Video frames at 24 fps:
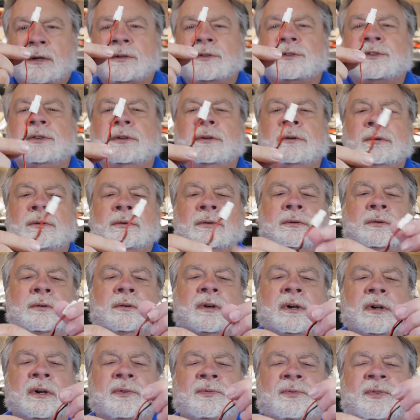to
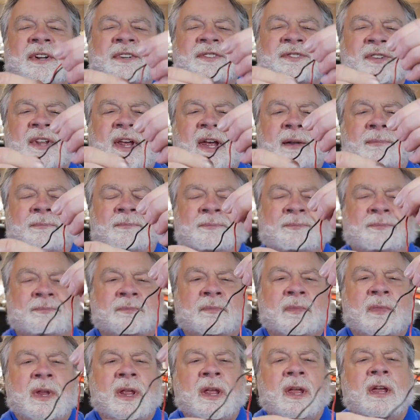fix that.
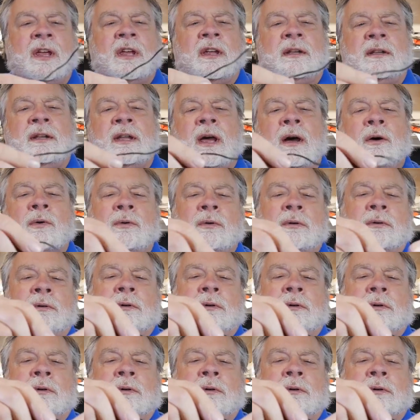Now,